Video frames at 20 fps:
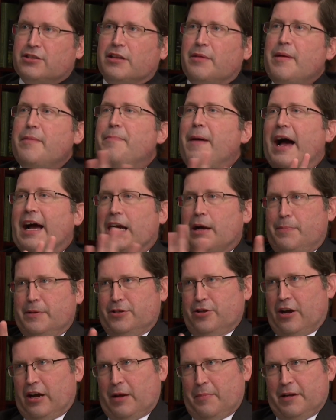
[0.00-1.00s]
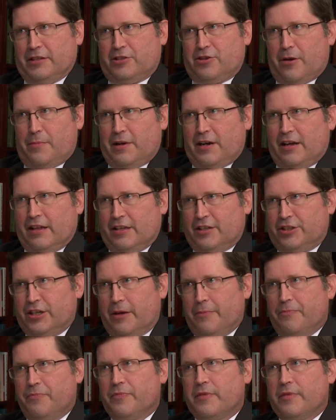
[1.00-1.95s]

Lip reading: So let me back up and talk about terminology.